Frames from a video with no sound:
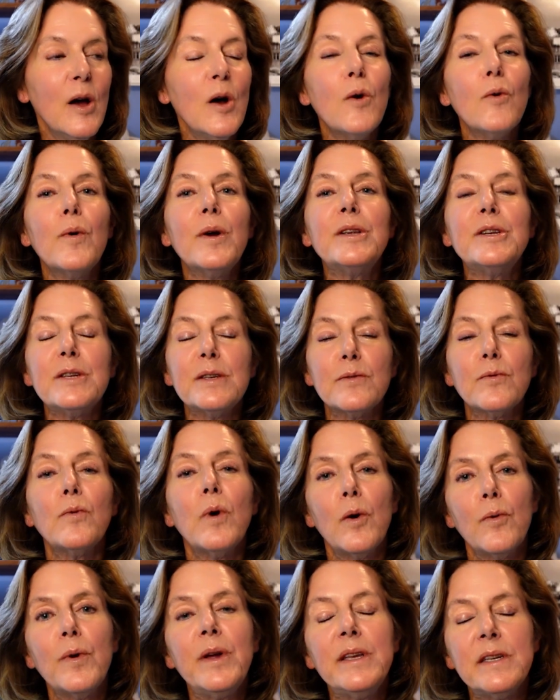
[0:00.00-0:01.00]
which is
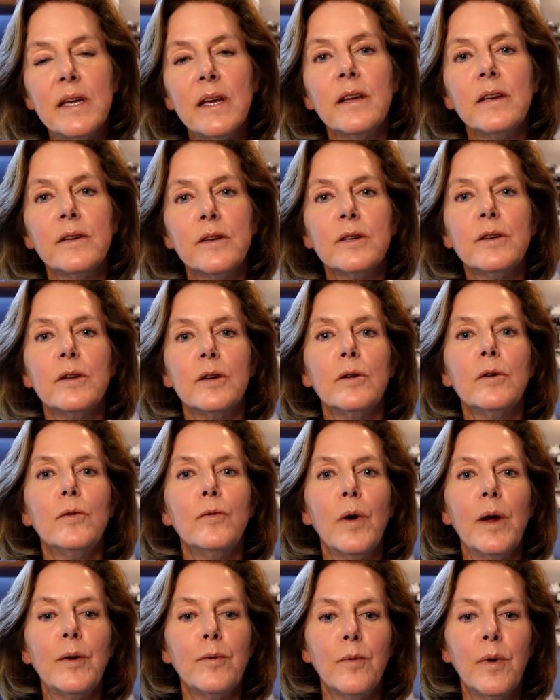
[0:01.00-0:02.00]
what we tend to do
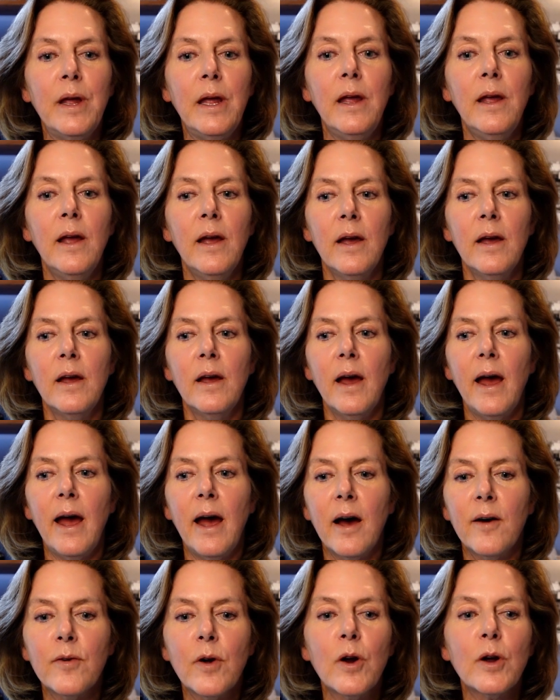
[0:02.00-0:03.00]
when we
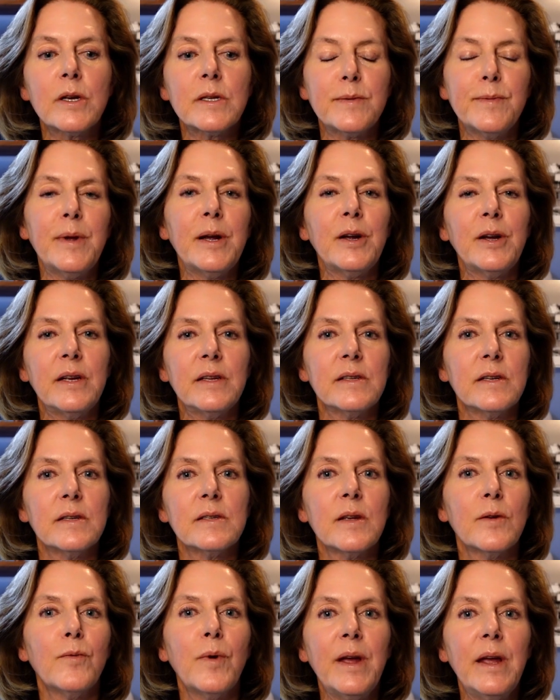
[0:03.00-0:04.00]
have our experiences
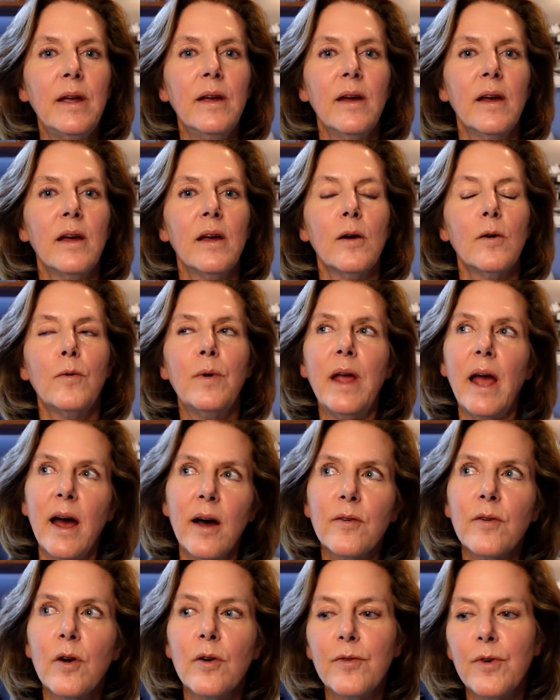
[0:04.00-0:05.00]
and we
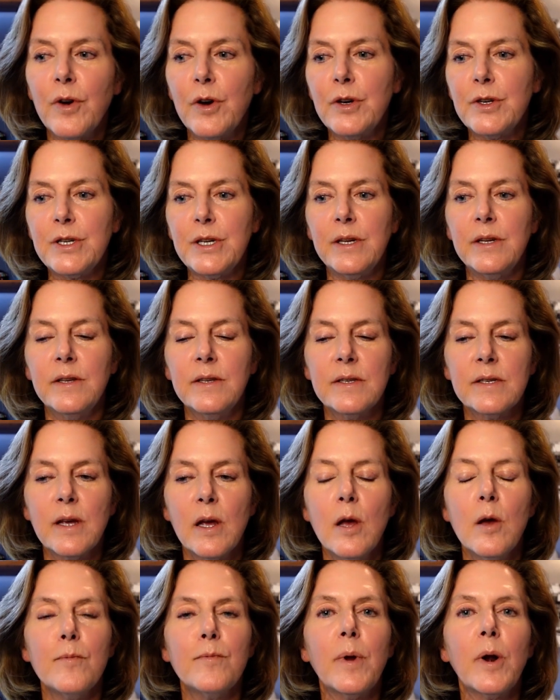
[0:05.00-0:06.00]
have our versions,
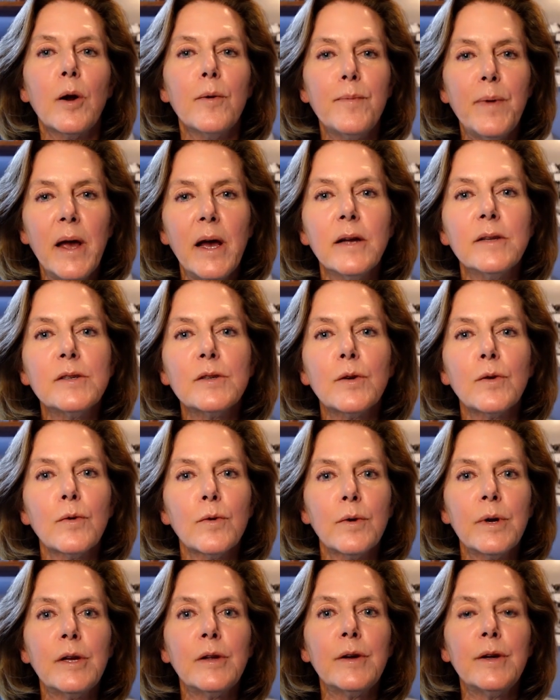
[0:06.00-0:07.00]
but our pets are
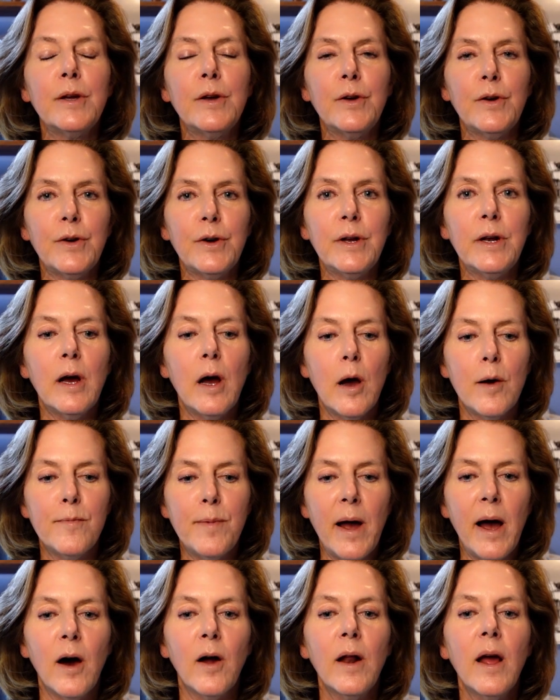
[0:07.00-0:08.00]
really good
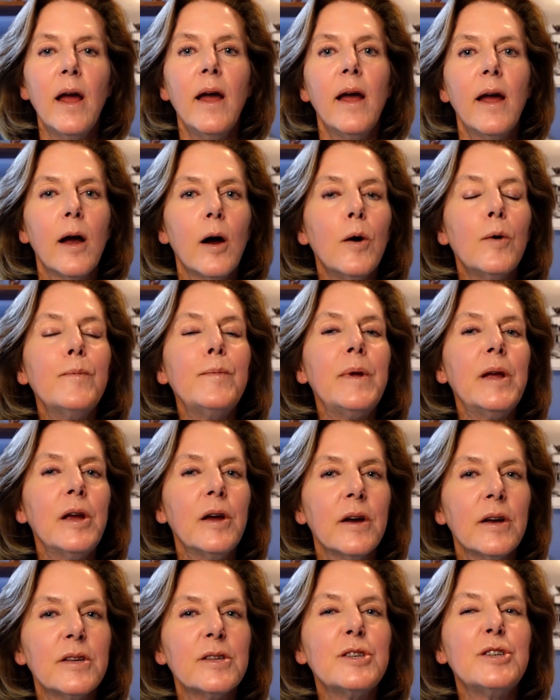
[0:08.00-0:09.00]
about helping
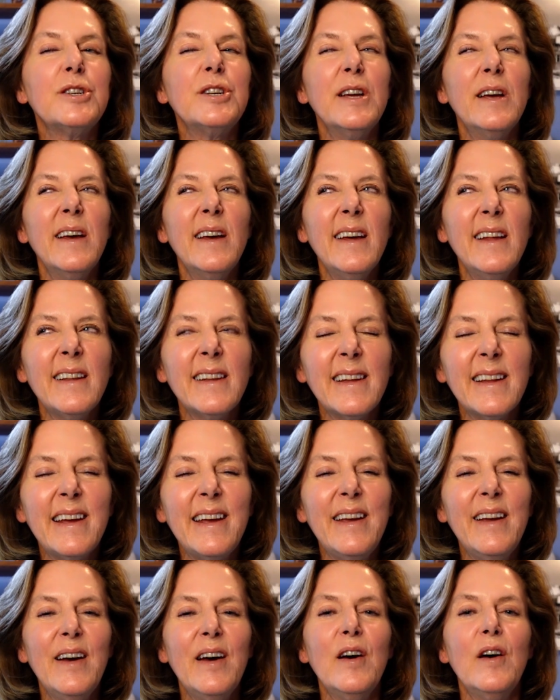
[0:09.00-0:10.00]
us
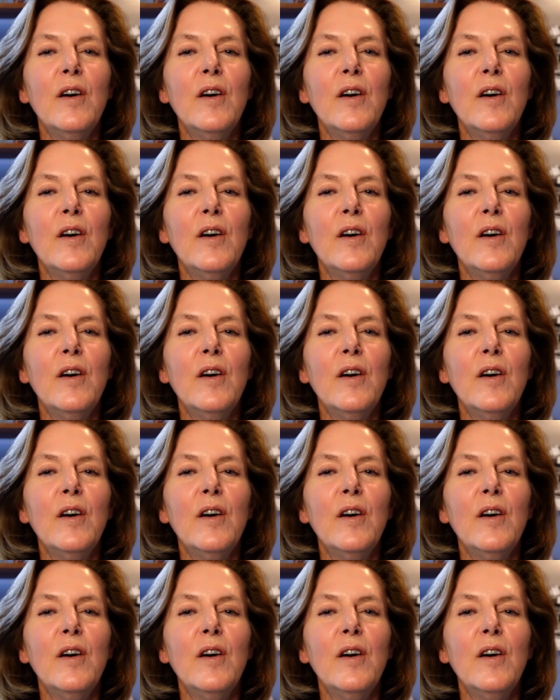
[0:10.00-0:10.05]
gently